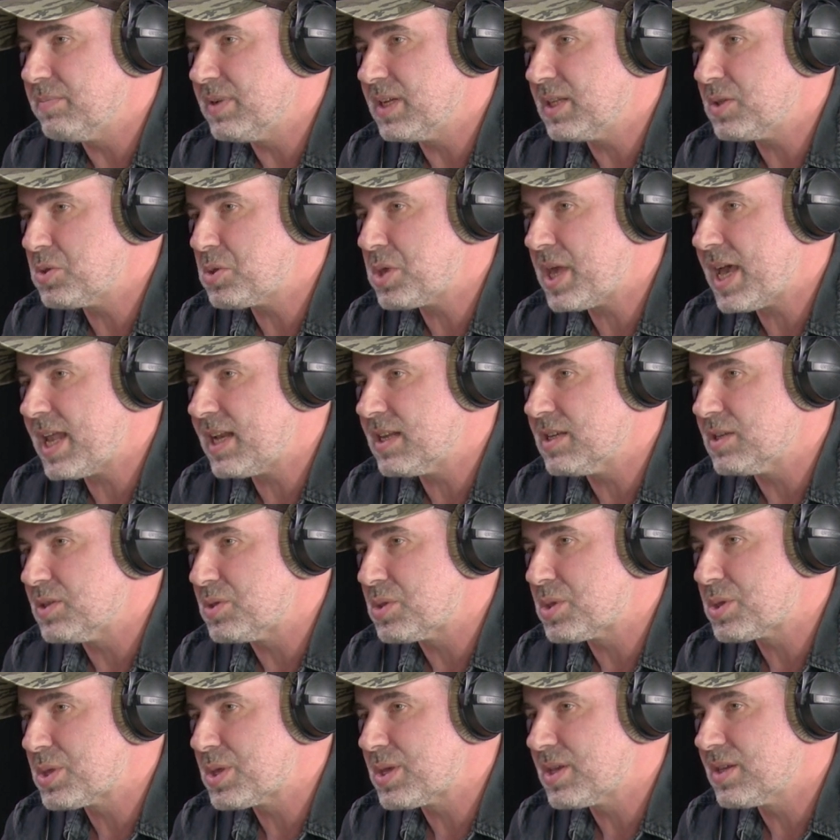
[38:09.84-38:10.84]
big
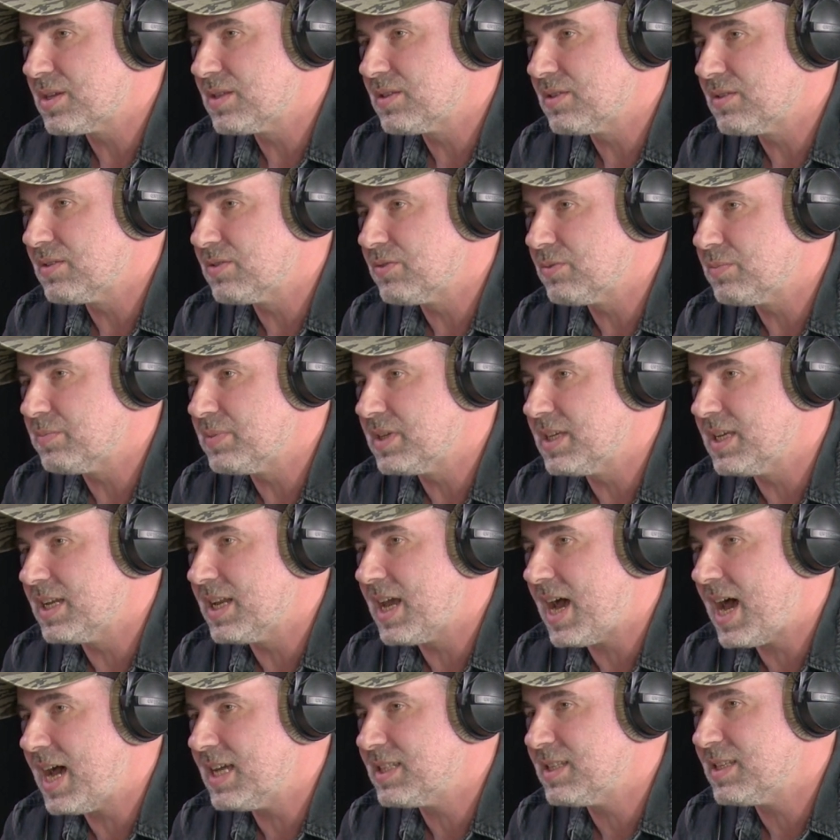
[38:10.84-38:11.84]
challenge to be an
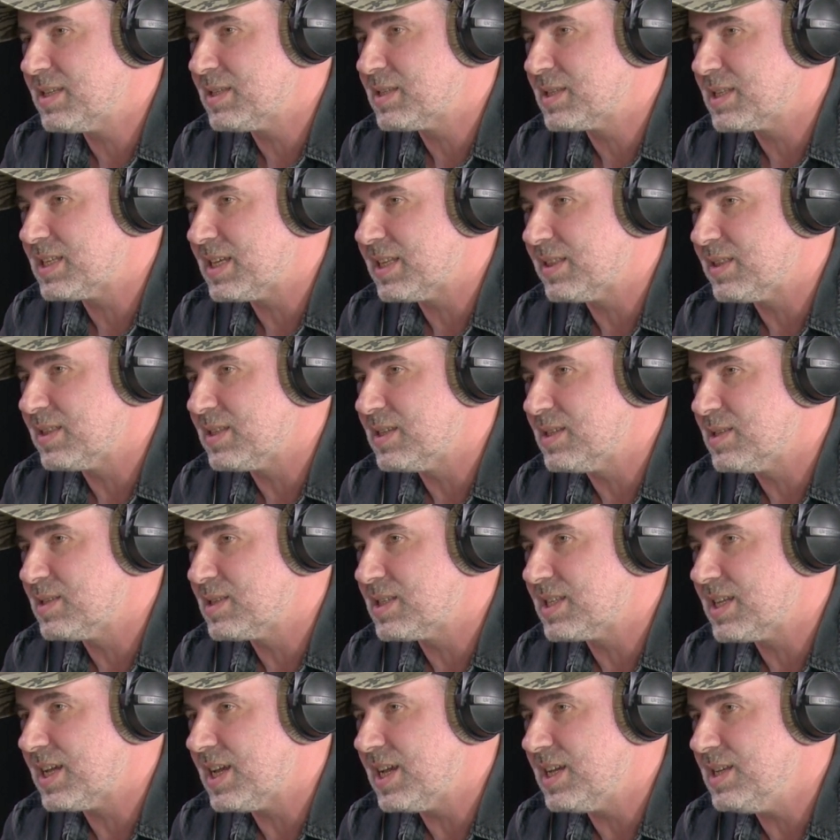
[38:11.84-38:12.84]
artist at these
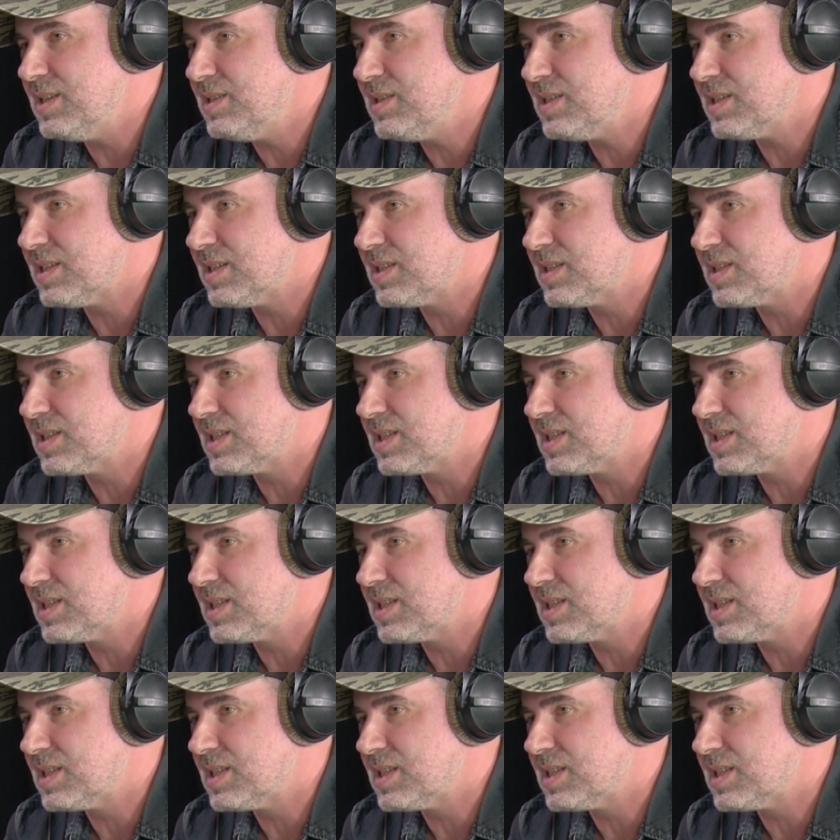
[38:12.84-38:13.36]
days. It's